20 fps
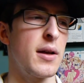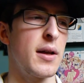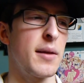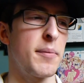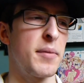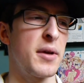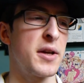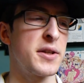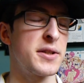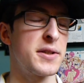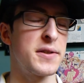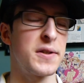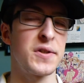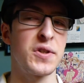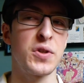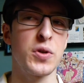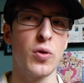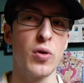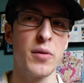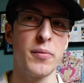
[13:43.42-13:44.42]
Because it's a
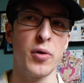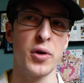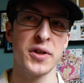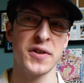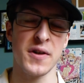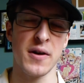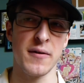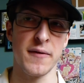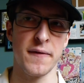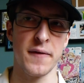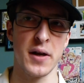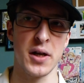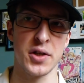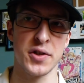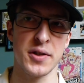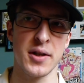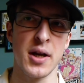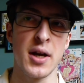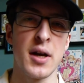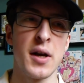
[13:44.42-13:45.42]
storyboard, it's
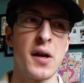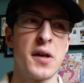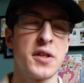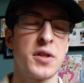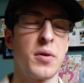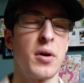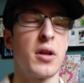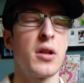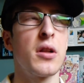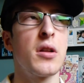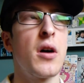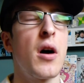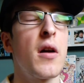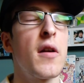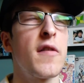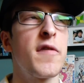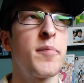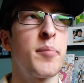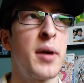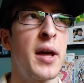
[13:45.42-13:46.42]
unfinished. So a lot
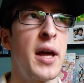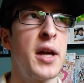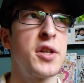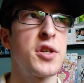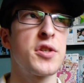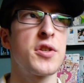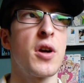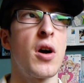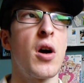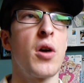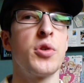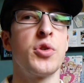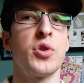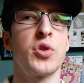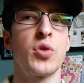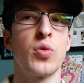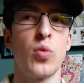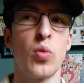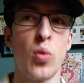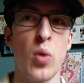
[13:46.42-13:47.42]
of pages are
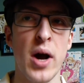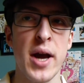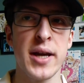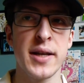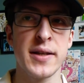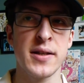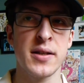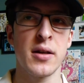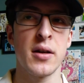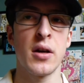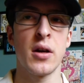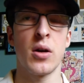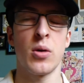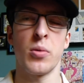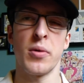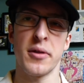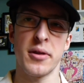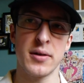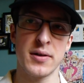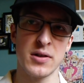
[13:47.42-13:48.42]
just white
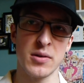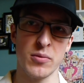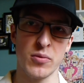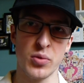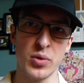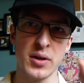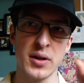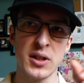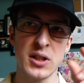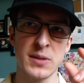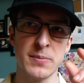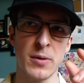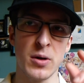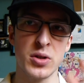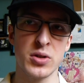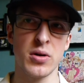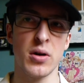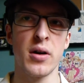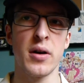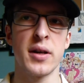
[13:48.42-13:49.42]
with some really small
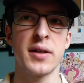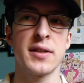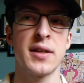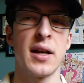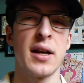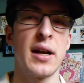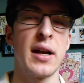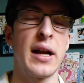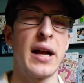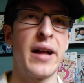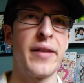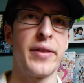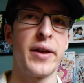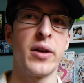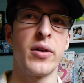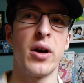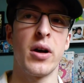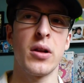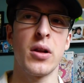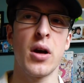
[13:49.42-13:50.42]
drawings and
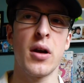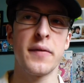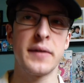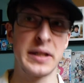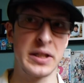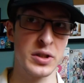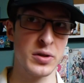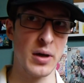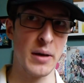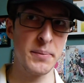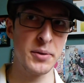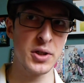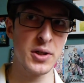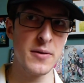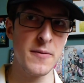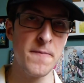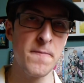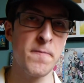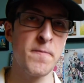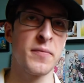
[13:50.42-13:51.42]
then a lot of
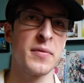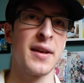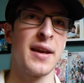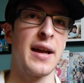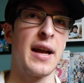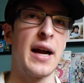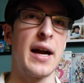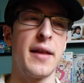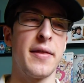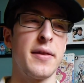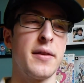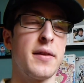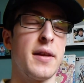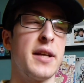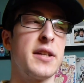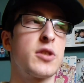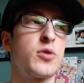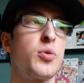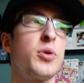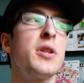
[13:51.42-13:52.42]
description. And
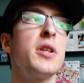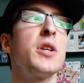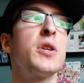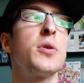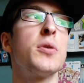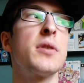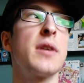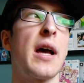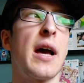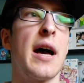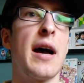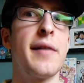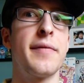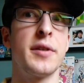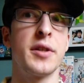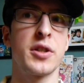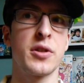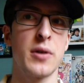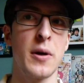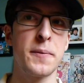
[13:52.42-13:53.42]
it's really cool to have
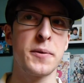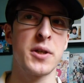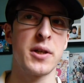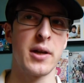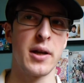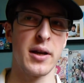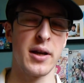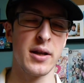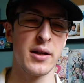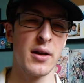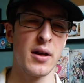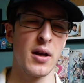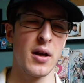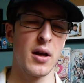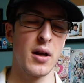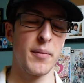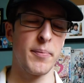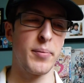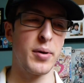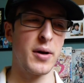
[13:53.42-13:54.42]
description in it,
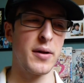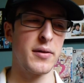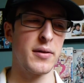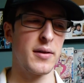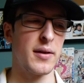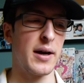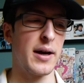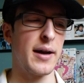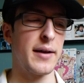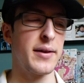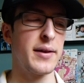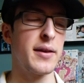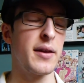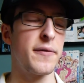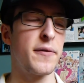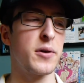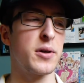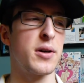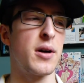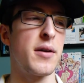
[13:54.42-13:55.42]
but I think they
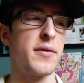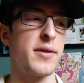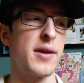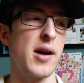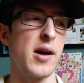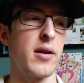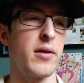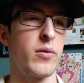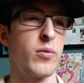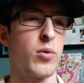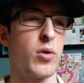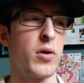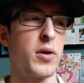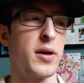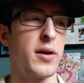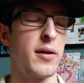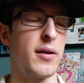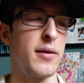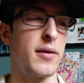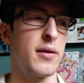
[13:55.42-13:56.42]
forgot that
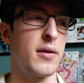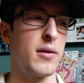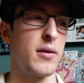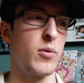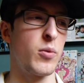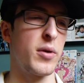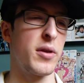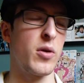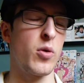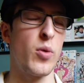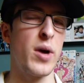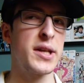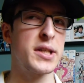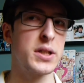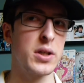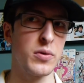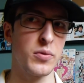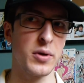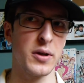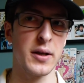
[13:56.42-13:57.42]
with a
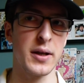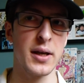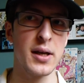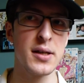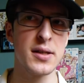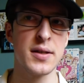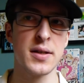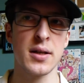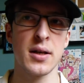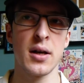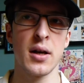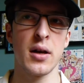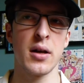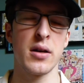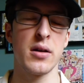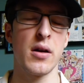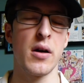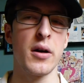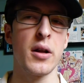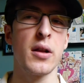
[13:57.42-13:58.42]
Western release,
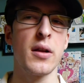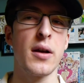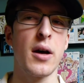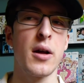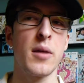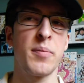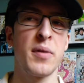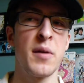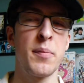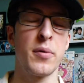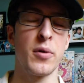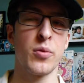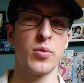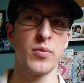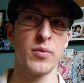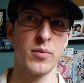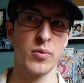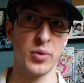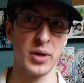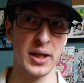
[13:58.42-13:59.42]
not a lot of people
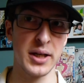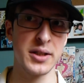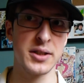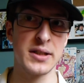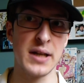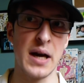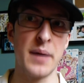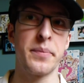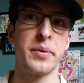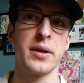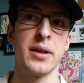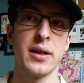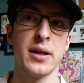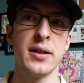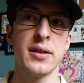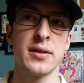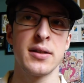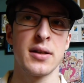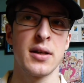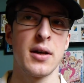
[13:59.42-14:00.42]
read
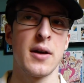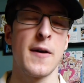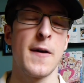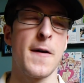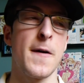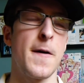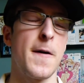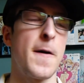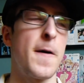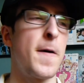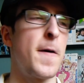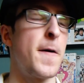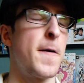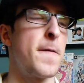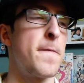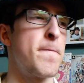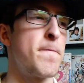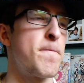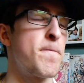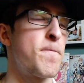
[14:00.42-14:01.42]
Japanese,
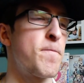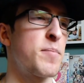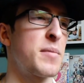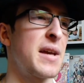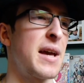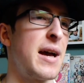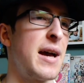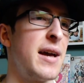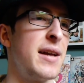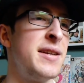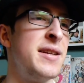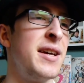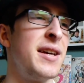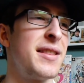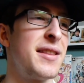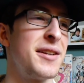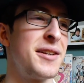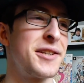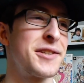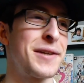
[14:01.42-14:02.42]
and
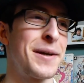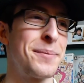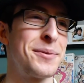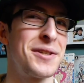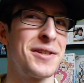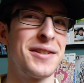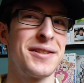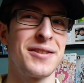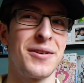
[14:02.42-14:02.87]
the description is